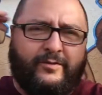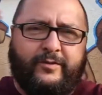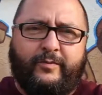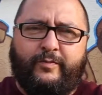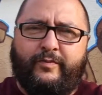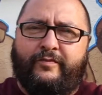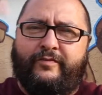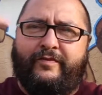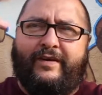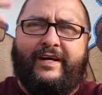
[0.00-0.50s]

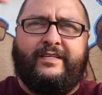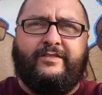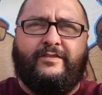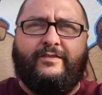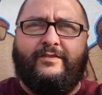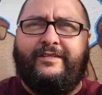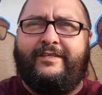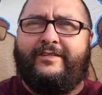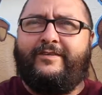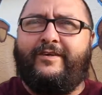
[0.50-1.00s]
super
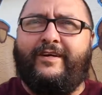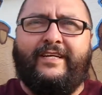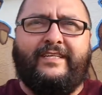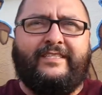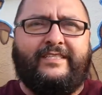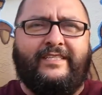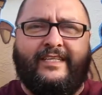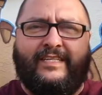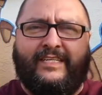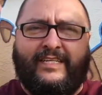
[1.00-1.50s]
frazzled and
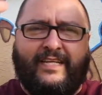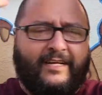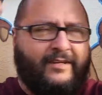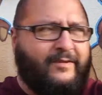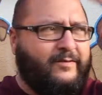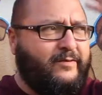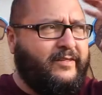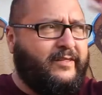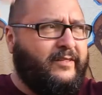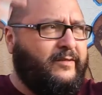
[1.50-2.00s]
crazy, like
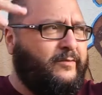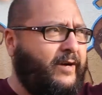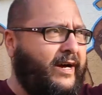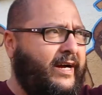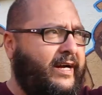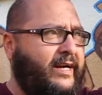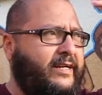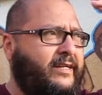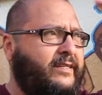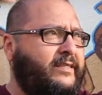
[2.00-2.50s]
really
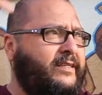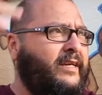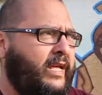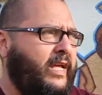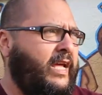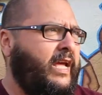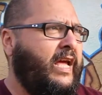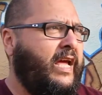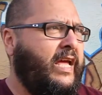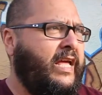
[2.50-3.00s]
wild.
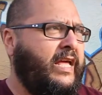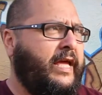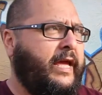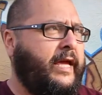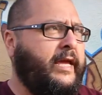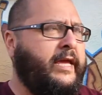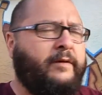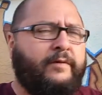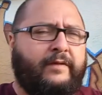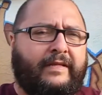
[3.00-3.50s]

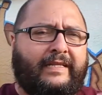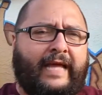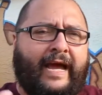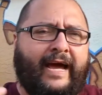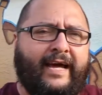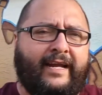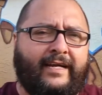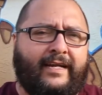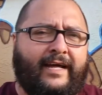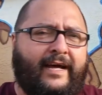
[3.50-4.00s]
He
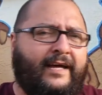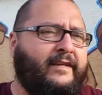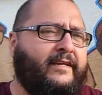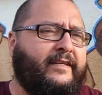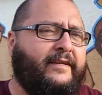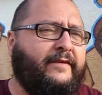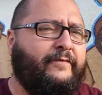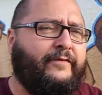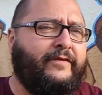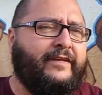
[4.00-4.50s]
had a lot of
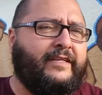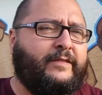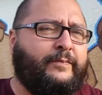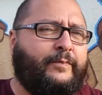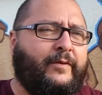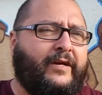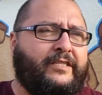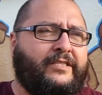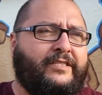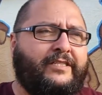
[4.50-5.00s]
different
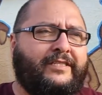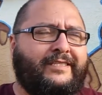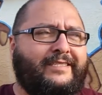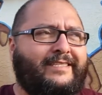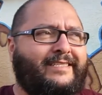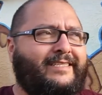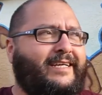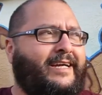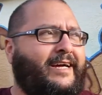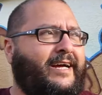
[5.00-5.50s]

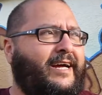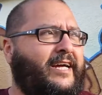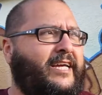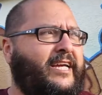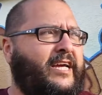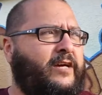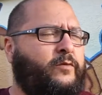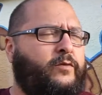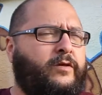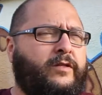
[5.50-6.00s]
expressions. He
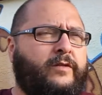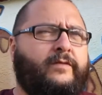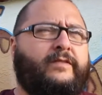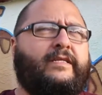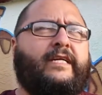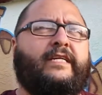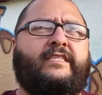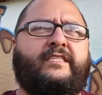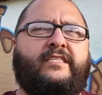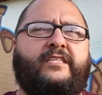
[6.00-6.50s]
had one that was
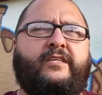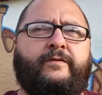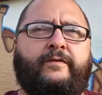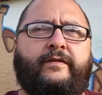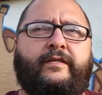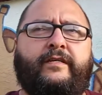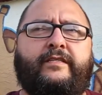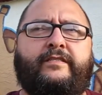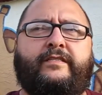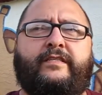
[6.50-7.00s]
like
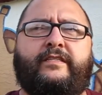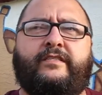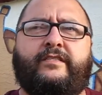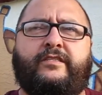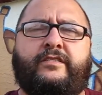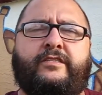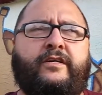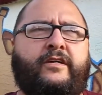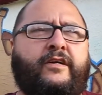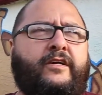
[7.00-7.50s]
serious and
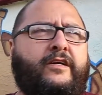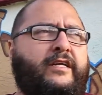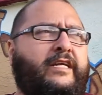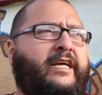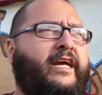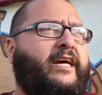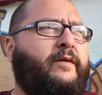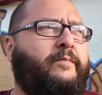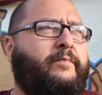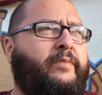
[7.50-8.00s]
stern. He
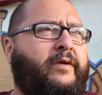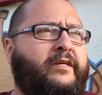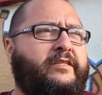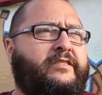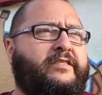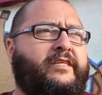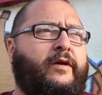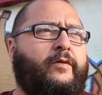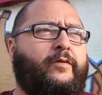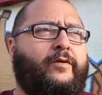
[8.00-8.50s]
had a
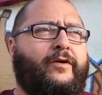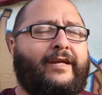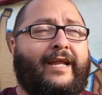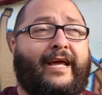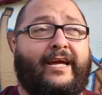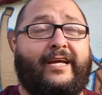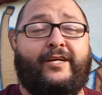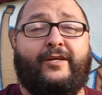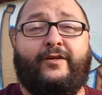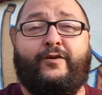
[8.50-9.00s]
bunch that were
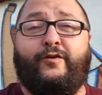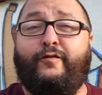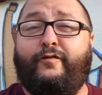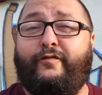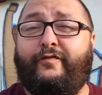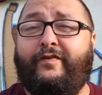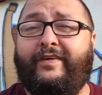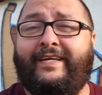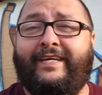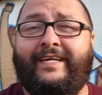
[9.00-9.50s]
like
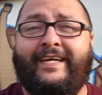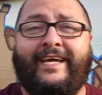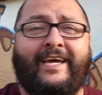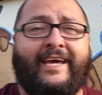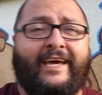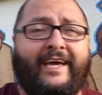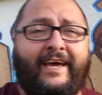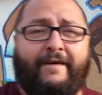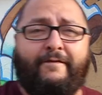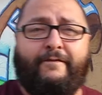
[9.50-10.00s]
goofy
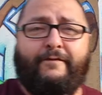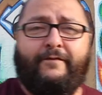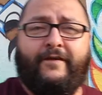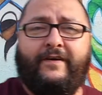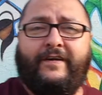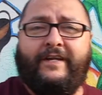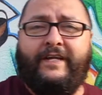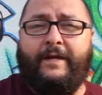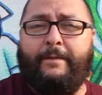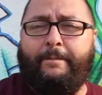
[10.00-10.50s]
and
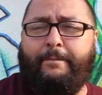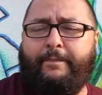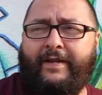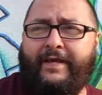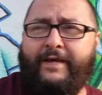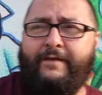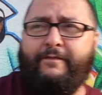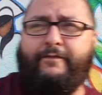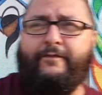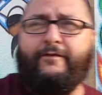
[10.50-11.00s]
funny and
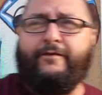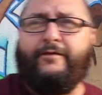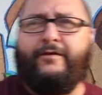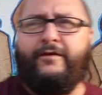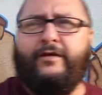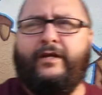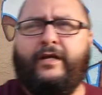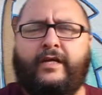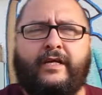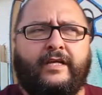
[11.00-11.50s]

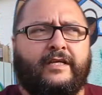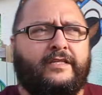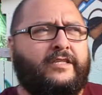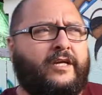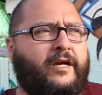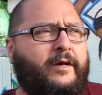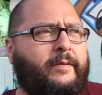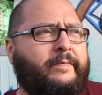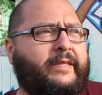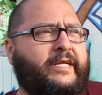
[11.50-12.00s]
playful.
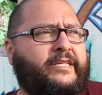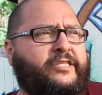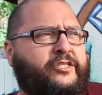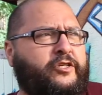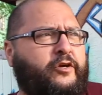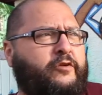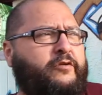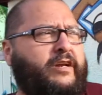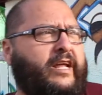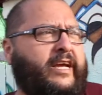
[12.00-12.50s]
Some that
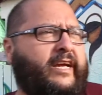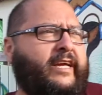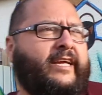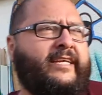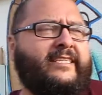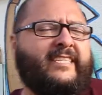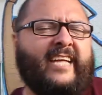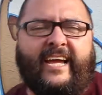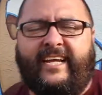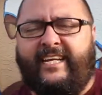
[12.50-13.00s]
showed like
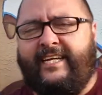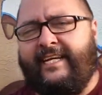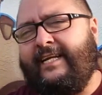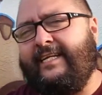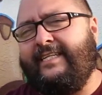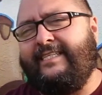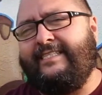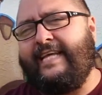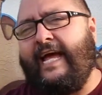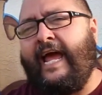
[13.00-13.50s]
his kind
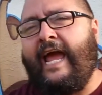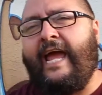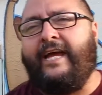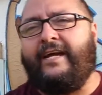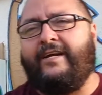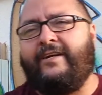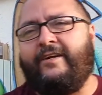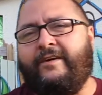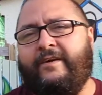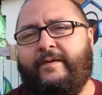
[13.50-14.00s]
of his
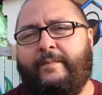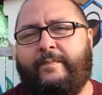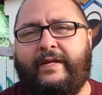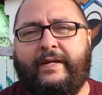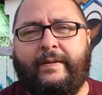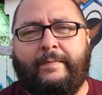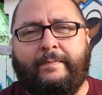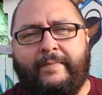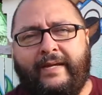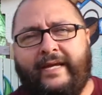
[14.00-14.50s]
anger and
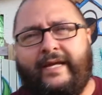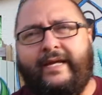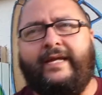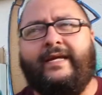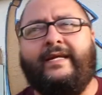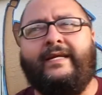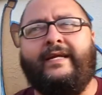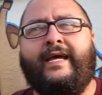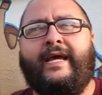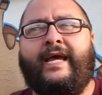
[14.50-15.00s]
being
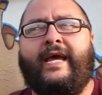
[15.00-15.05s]
mean.